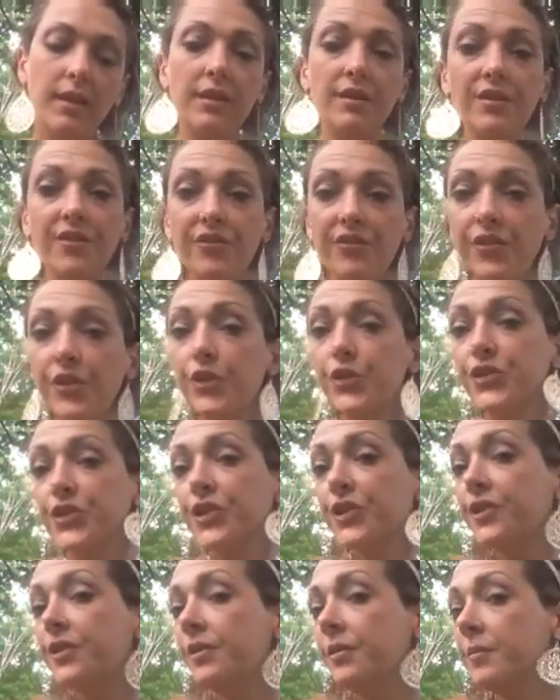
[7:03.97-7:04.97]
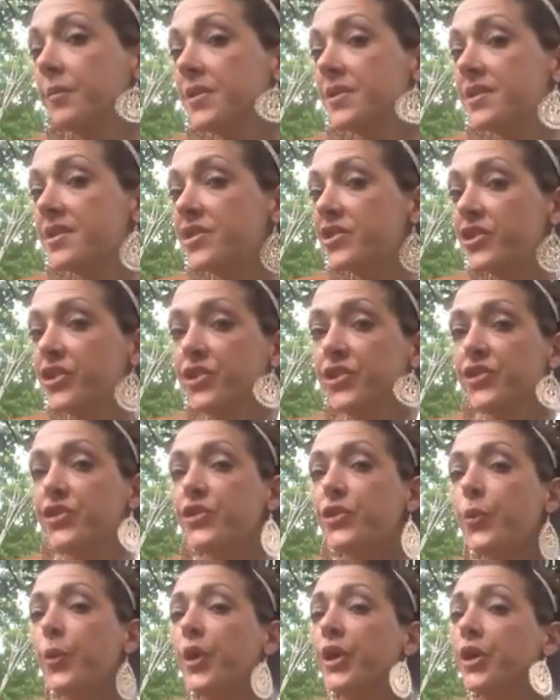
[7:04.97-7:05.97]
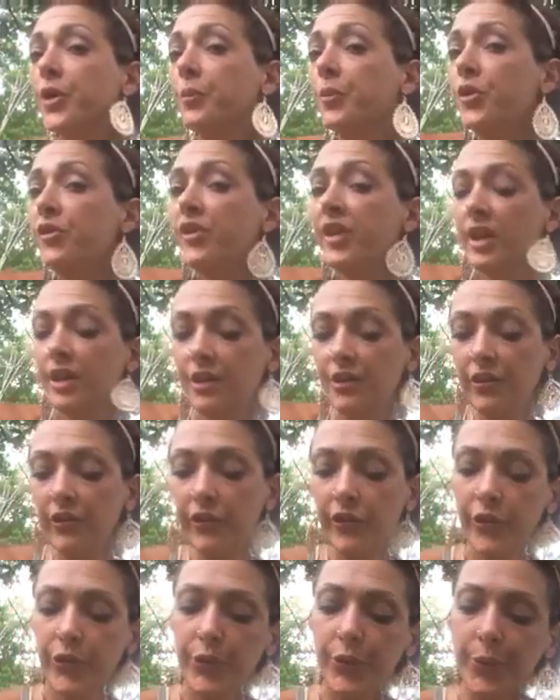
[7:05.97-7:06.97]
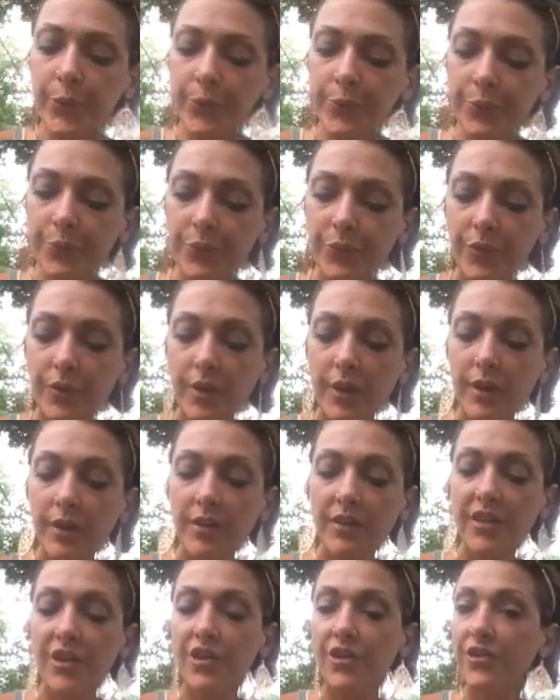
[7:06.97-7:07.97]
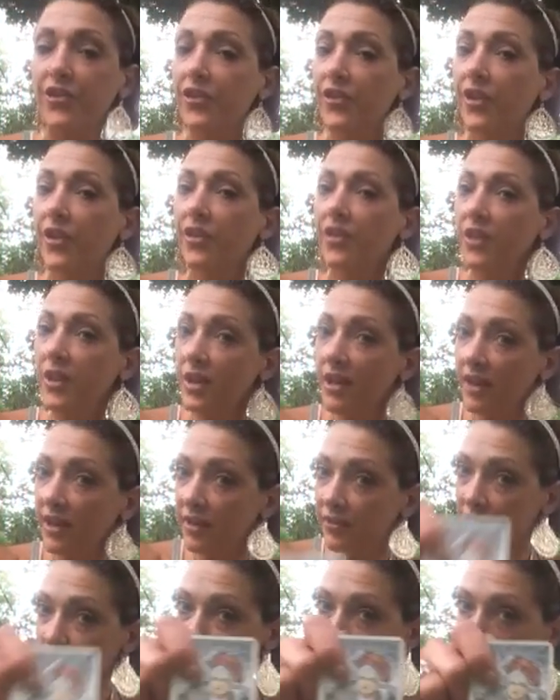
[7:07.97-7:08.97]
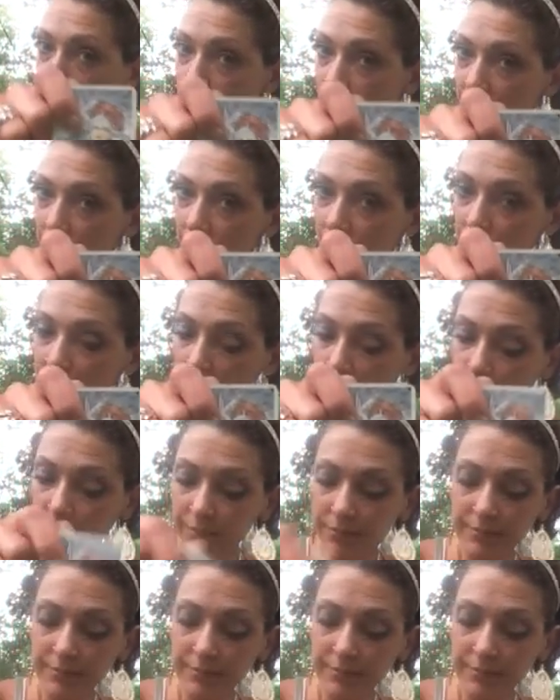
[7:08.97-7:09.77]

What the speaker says: In the future position, so what you're moving into, there's the Knight of Swords.